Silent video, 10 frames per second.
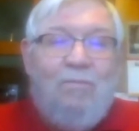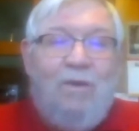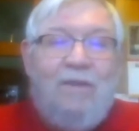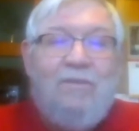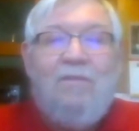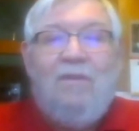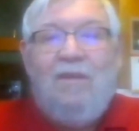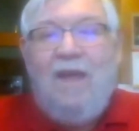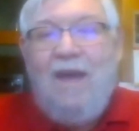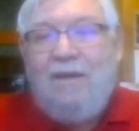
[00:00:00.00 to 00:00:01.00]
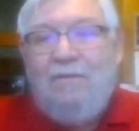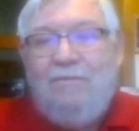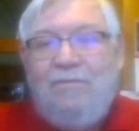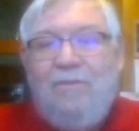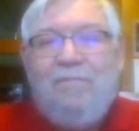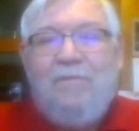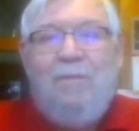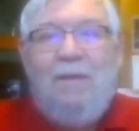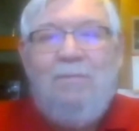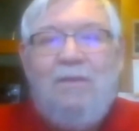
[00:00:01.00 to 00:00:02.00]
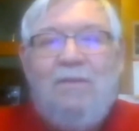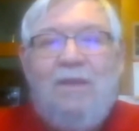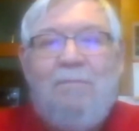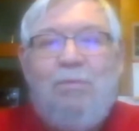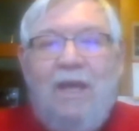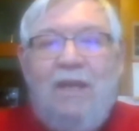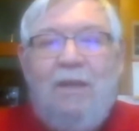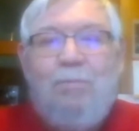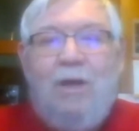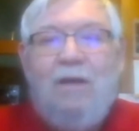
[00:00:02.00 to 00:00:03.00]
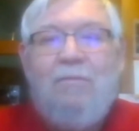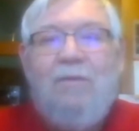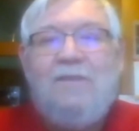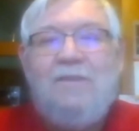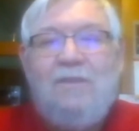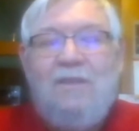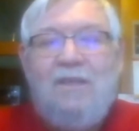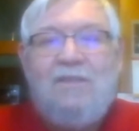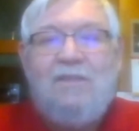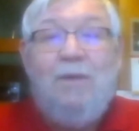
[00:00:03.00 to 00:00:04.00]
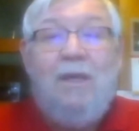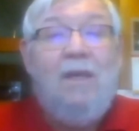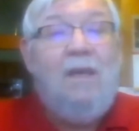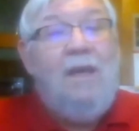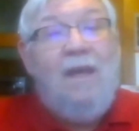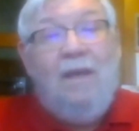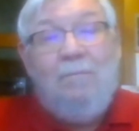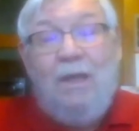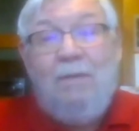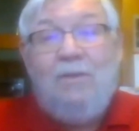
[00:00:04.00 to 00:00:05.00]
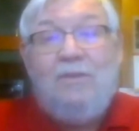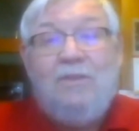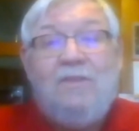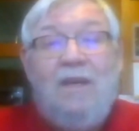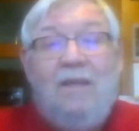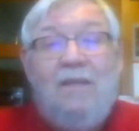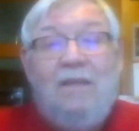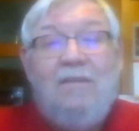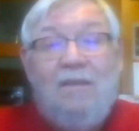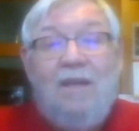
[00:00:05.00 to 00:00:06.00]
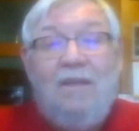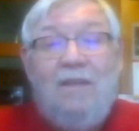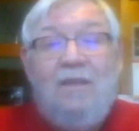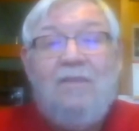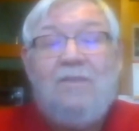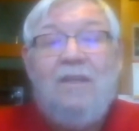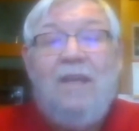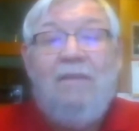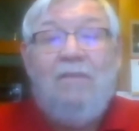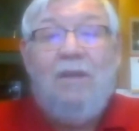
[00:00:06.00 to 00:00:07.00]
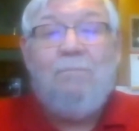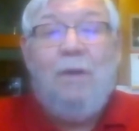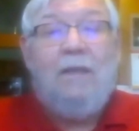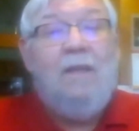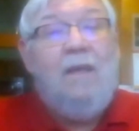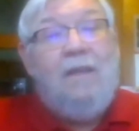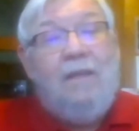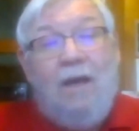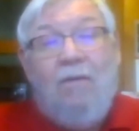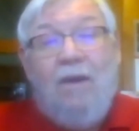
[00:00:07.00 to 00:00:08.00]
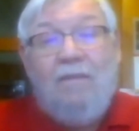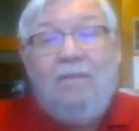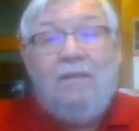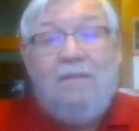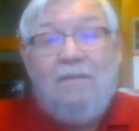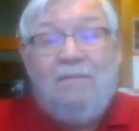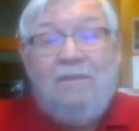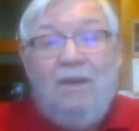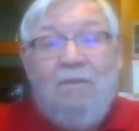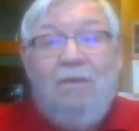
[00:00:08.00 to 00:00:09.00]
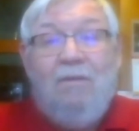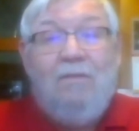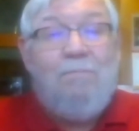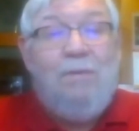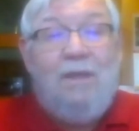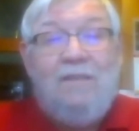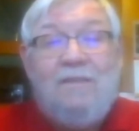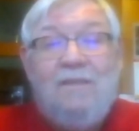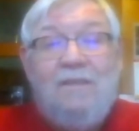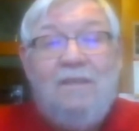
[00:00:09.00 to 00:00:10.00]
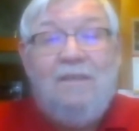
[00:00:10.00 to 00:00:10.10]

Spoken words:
weather, the lack of maybe the planning progress as it needs to be, and maybe just the idea that La Niña is going to have an impact. Now, I think the scenario on beans